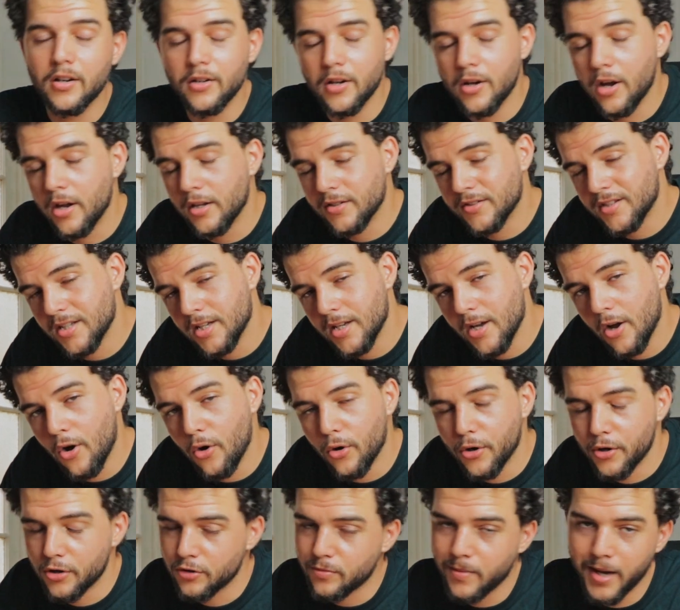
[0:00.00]
and see
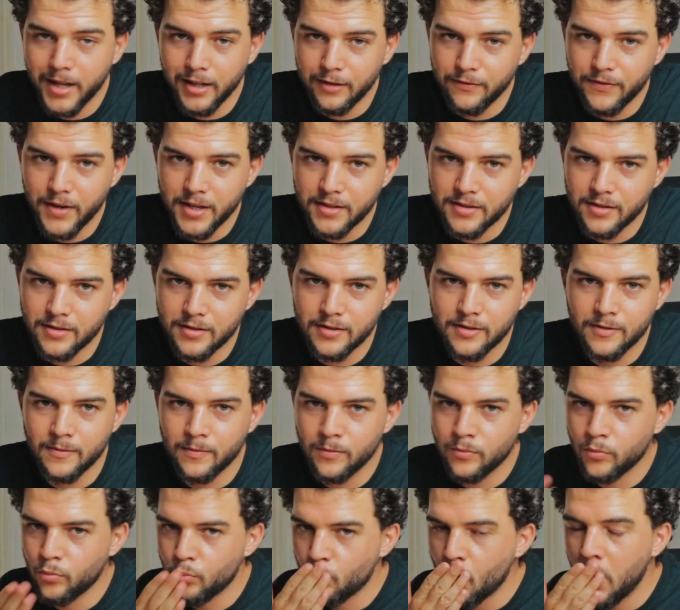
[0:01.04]
all your smiling faces.
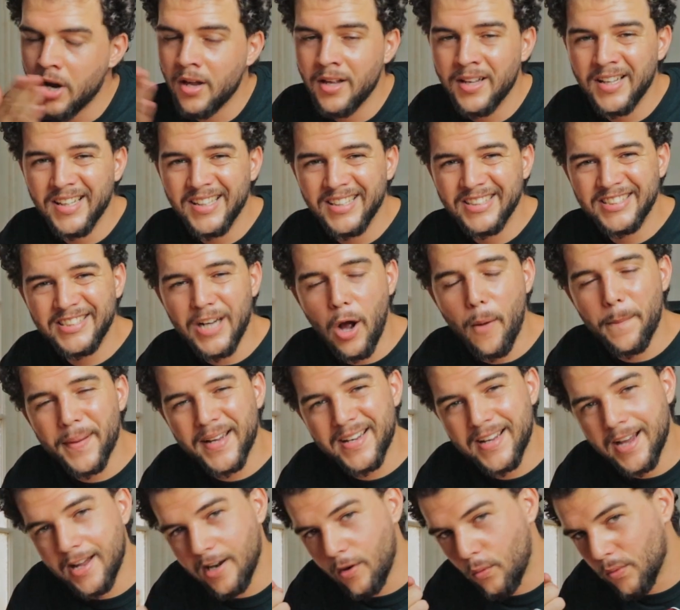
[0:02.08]
Chao
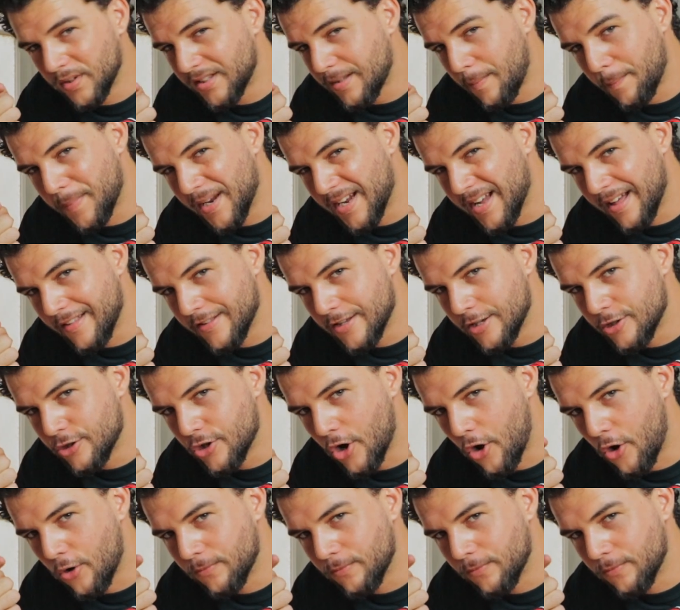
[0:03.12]
pescado with a picadillo.